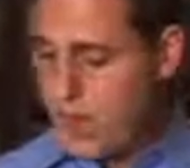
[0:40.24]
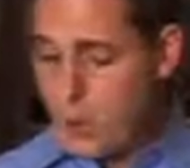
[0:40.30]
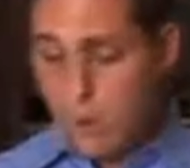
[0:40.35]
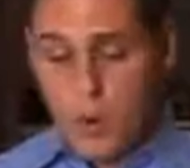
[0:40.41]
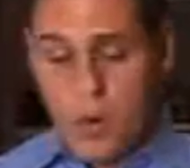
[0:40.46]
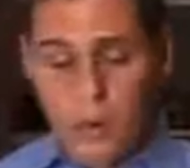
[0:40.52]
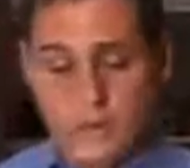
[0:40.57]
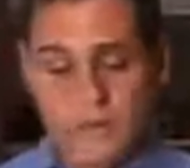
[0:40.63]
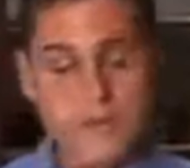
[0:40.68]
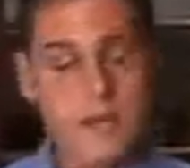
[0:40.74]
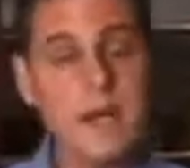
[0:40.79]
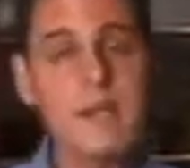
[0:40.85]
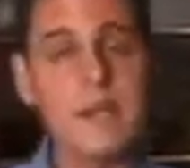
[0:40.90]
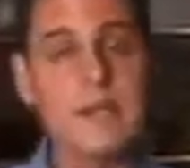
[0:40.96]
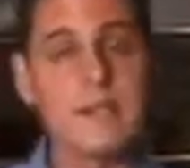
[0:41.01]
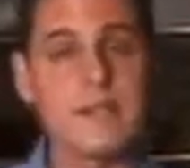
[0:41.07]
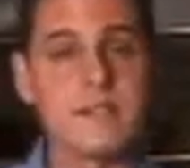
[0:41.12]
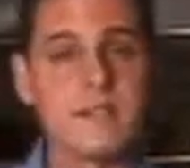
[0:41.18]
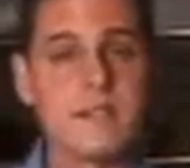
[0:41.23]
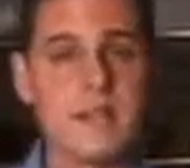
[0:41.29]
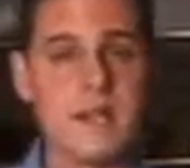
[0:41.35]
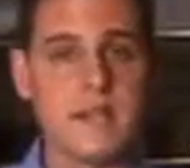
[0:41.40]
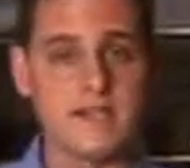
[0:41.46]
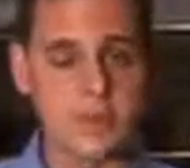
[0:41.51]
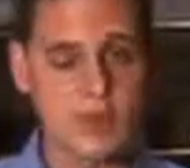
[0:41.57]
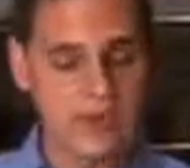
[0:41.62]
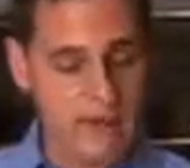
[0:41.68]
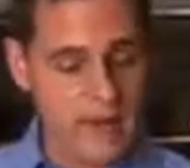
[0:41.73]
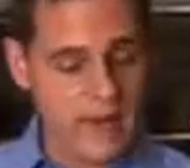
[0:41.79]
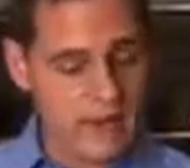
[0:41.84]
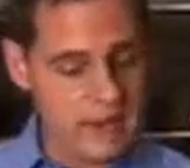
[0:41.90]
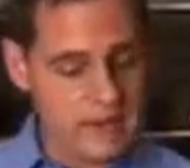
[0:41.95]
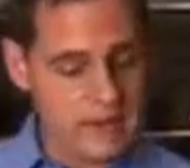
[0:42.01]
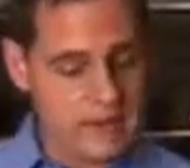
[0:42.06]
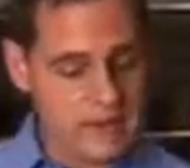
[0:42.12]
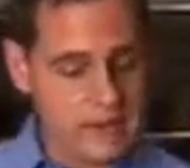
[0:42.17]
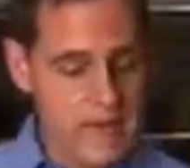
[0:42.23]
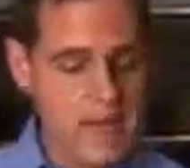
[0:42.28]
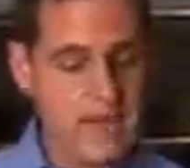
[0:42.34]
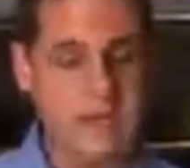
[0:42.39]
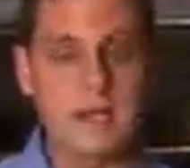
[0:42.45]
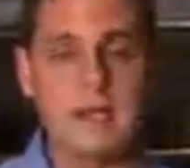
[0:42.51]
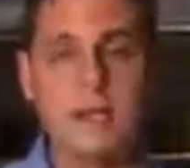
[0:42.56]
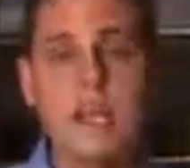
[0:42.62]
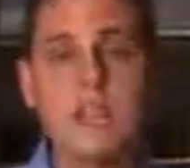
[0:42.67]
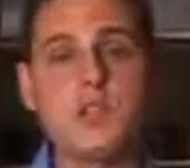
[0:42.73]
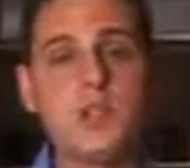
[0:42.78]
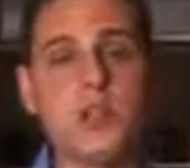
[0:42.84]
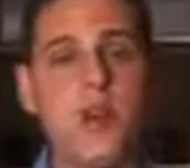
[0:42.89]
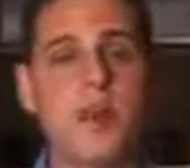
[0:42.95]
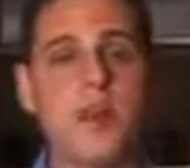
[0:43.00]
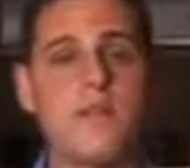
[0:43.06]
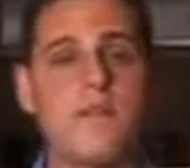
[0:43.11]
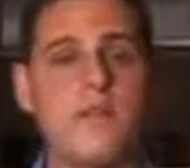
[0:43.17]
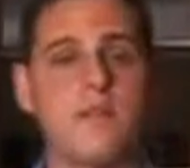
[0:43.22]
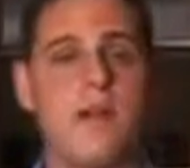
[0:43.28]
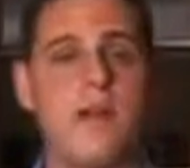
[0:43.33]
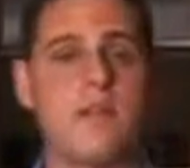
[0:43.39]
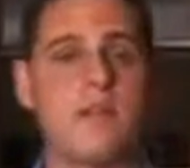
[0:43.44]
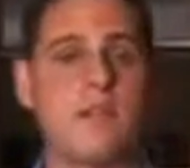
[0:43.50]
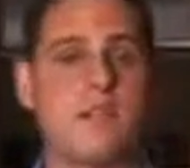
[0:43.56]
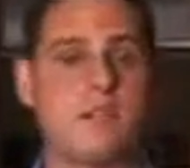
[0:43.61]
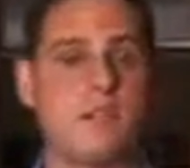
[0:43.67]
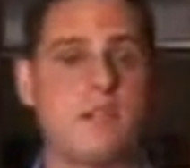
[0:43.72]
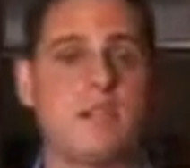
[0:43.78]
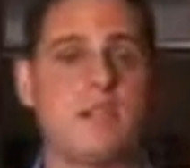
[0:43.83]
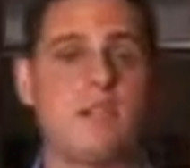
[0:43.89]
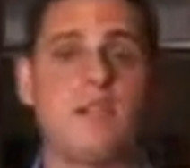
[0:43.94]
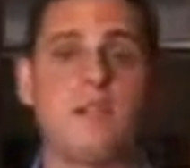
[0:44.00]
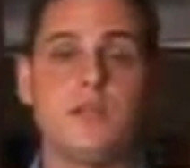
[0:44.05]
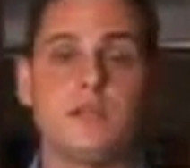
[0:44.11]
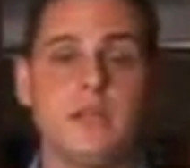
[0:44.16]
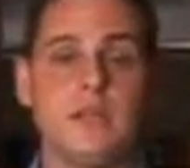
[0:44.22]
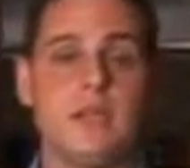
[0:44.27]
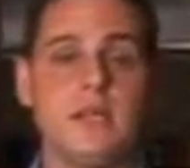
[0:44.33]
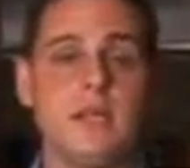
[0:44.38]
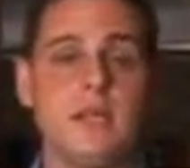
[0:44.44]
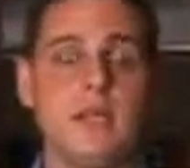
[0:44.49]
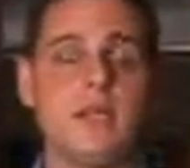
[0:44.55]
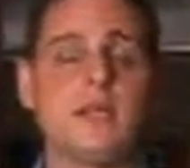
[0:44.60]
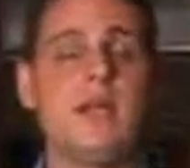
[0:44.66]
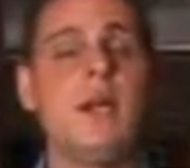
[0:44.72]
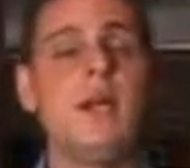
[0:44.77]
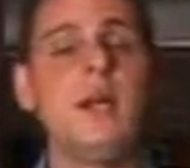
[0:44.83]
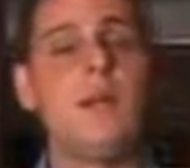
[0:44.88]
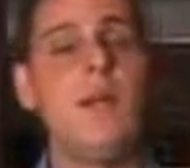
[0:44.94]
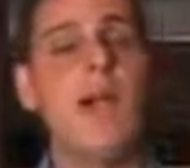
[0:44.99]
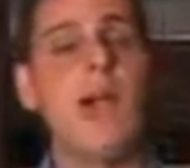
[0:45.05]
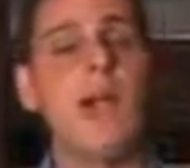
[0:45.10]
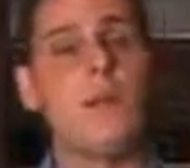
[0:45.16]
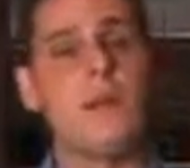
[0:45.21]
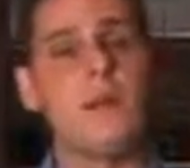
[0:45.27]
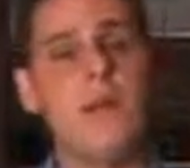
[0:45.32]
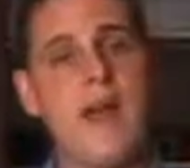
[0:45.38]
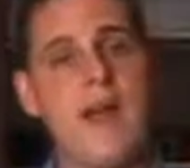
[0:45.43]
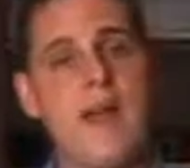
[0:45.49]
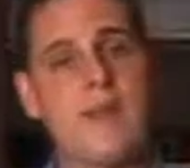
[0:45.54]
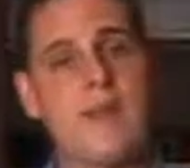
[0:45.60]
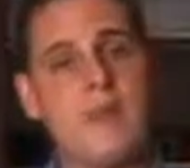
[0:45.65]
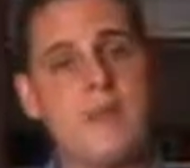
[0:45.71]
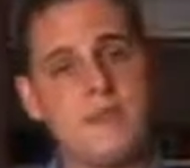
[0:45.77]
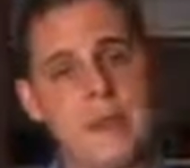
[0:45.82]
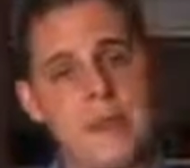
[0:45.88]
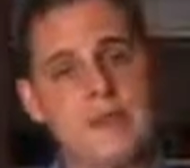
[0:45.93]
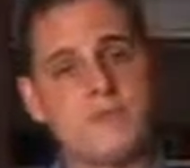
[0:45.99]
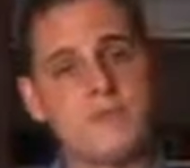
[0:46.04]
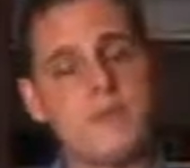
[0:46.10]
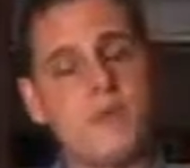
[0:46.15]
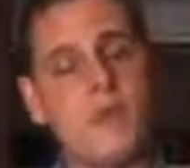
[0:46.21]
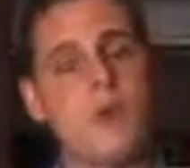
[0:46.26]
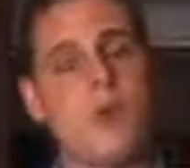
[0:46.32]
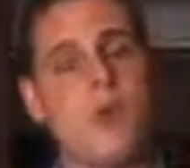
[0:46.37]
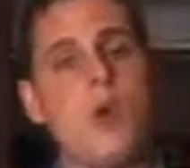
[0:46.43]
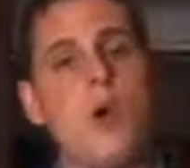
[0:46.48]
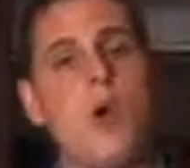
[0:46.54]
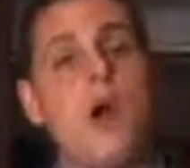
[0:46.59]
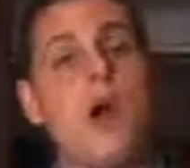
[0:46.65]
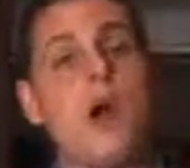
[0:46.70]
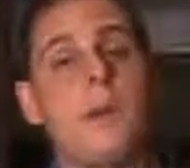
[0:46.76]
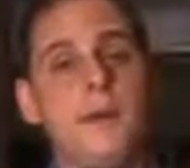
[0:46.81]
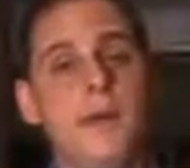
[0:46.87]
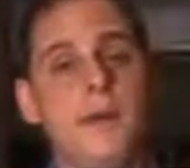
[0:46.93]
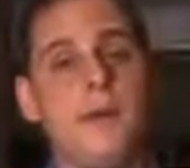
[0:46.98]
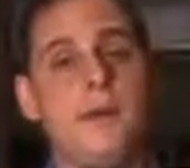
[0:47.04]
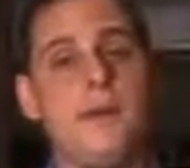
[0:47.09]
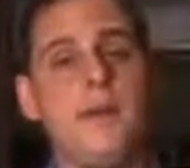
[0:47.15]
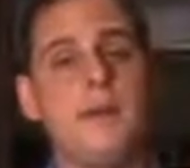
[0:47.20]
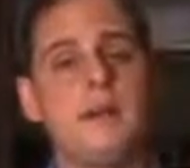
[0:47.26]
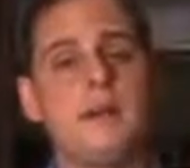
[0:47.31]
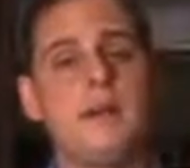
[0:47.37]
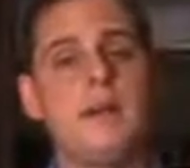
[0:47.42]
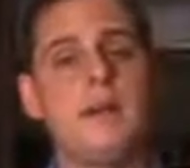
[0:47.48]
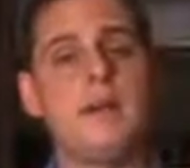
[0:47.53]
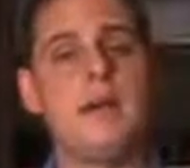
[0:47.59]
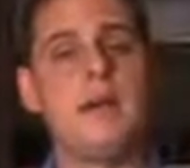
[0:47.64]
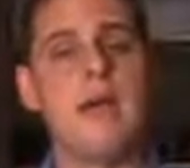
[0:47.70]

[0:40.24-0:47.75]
What we've done is we've actually taken each one of the beverages that you see here and we've had them tested with an ORP meter.